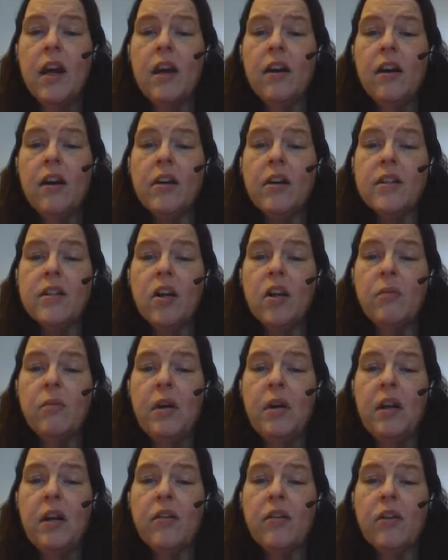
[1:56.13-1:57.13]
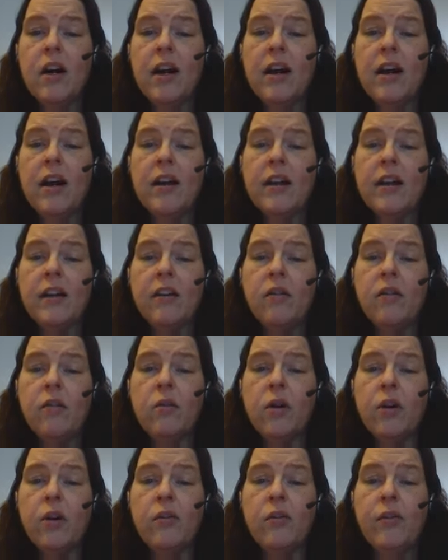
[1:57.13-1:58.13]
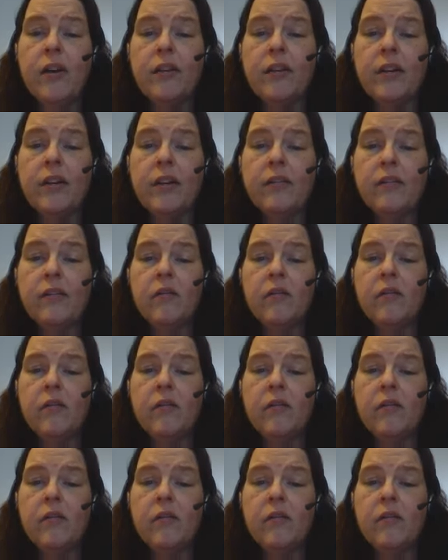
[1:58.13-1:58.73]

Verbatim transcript: and also can be either ionic or covalent.